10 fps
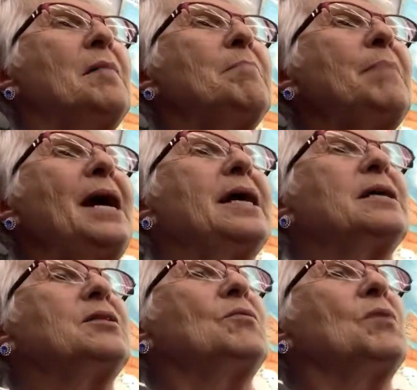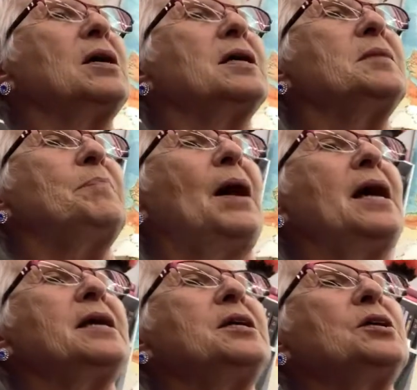Back in the rugged
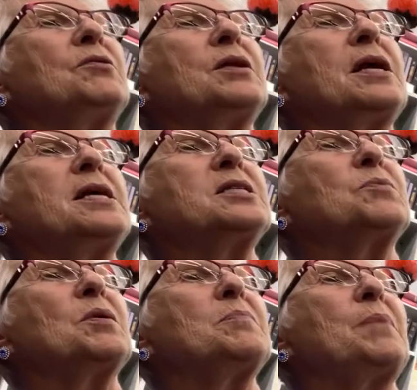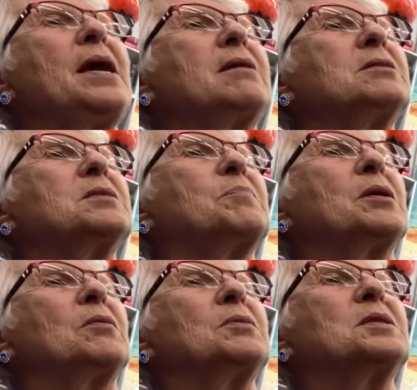pioneer days when Pecos
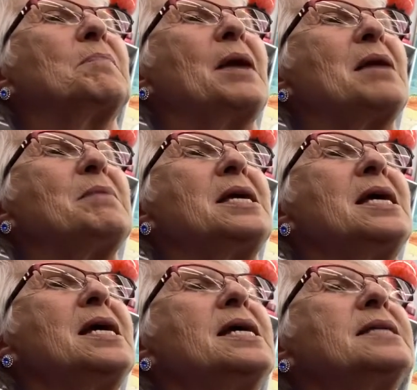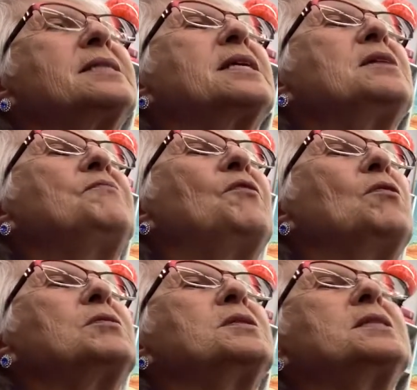Bill was a baby, his
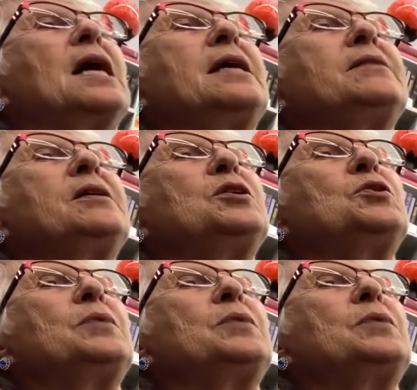kinfolk decided that New